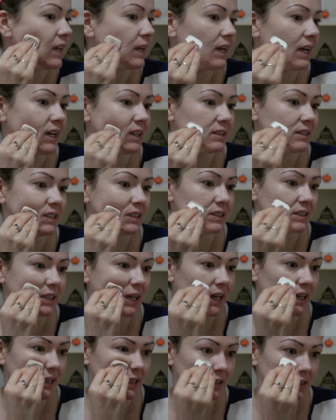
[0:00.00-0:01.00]
that has
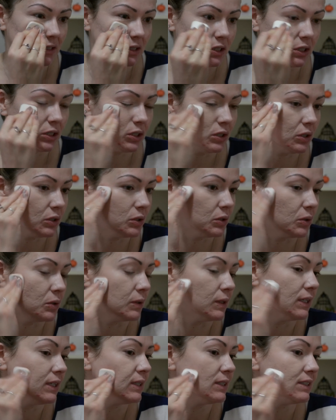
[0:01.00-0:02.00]
decided
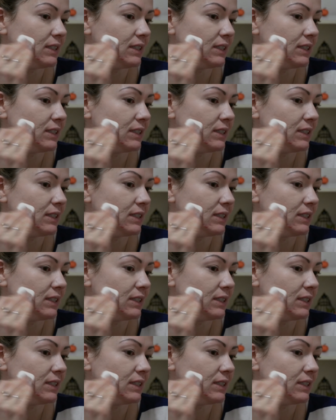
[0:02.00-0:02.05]
to